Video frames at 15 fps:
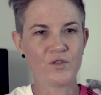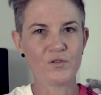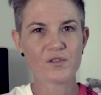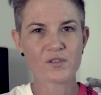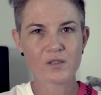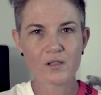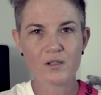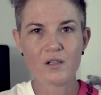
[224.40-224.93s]

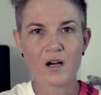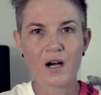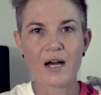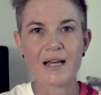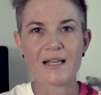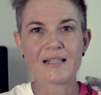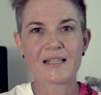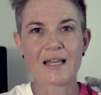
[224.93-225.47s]
so
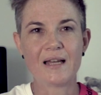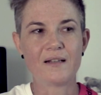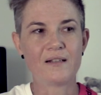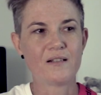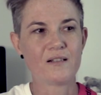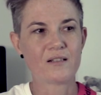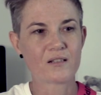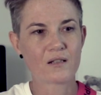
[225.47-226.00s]
nice.
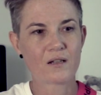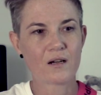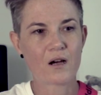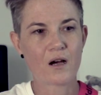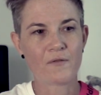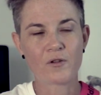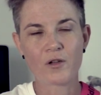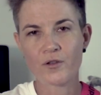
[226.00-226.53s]
And
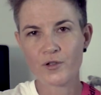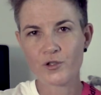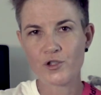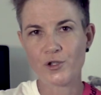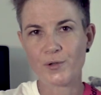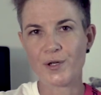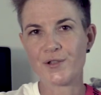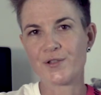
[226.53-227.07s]
I've got the
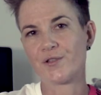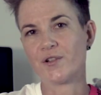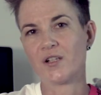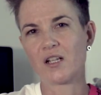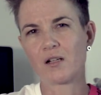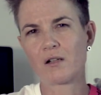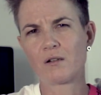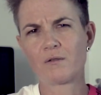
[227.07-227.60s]
Joyo
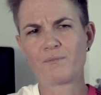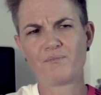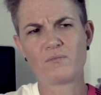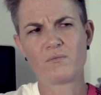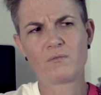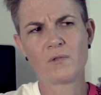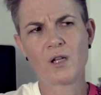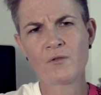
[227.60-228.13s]
Sonic.
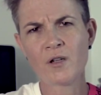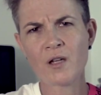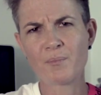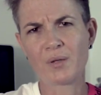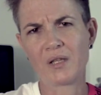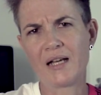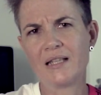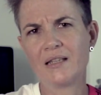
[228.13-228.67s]
Have I
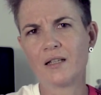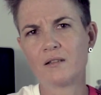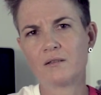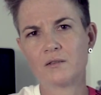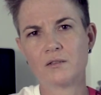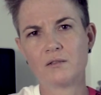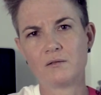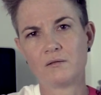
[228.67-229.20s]
played that
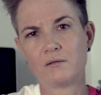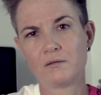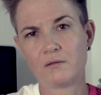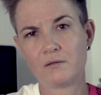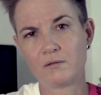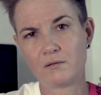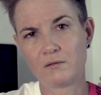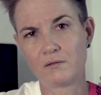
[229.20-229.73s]

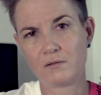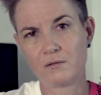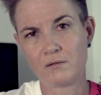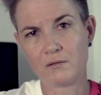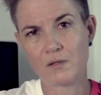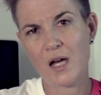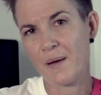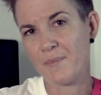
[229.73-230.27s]

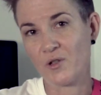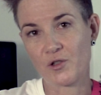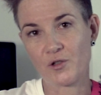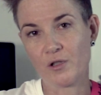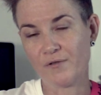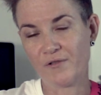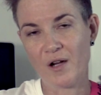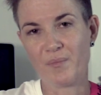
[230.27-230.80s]
on... I'm not
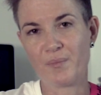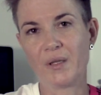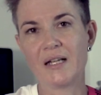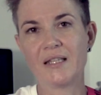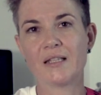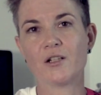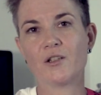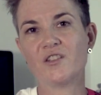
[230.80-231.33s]
sure if I've
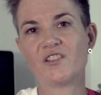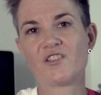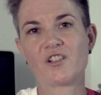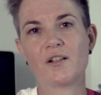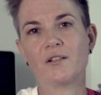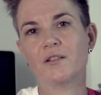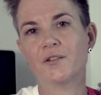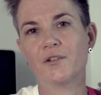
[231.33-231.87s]
played that on this
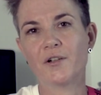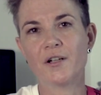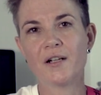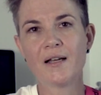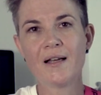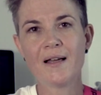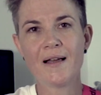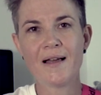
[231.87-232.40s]
channel or not.
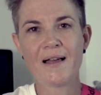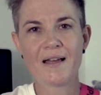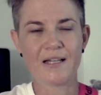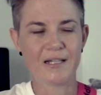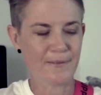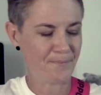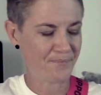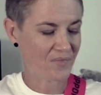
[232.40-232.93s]

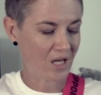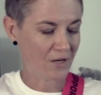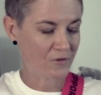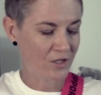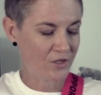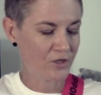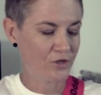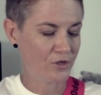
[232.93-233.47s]
I've
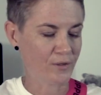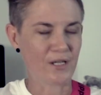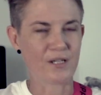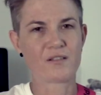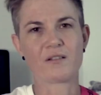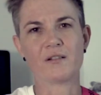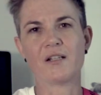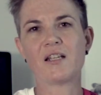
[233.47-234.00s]
got the Joyo
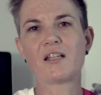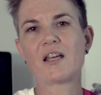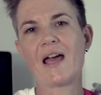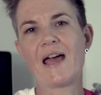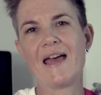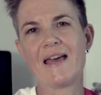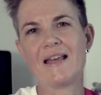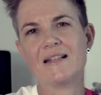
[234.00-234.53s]
Sonic
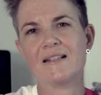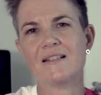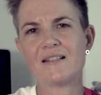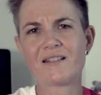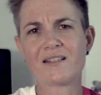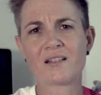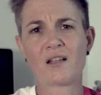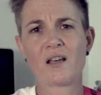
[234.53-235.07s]

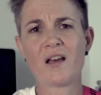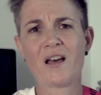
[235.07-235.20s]
and